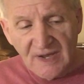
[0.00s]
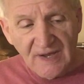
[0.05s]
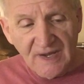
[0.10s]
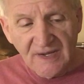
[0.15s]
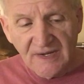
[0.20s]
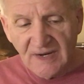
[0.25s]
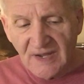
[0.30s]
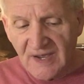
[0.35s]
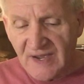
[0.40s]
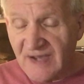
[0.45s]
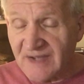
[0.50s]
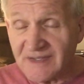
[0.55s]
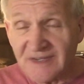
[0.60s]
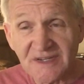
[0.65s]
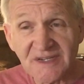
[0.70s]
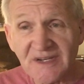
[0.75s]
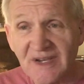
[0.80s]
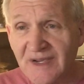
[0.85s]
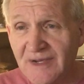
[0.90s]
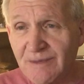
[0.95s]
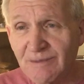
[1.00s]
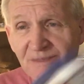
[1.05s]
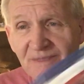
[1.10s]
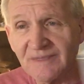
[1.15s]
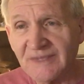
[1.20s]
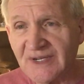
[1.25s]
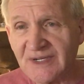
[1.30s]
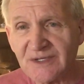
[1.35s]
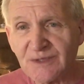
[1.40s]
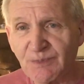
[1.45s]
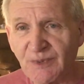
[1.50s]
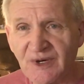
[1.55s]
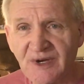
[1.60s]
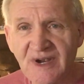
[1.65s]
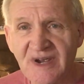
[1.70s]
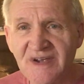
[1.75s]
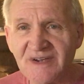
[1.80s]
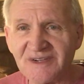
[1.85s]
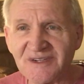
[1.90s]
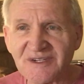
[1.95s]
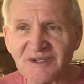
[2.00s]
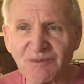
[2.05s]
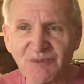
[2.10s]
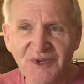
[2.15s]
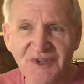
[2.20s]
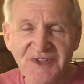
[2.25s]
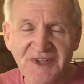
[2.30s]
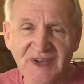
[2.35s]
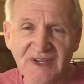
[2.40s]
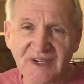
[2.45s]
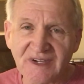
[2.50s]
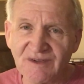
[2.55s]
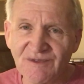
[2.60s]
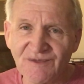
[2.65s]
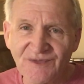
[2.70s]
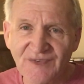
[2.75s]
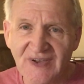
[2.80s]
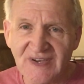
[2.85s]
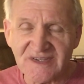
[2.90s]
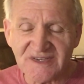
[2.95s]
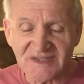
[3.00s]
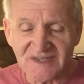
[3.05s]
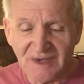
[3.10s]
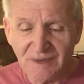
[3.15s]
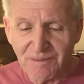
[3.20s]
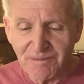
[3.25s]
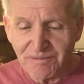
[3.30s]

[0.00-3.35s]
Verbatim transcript: And I had the same experience with I Confess.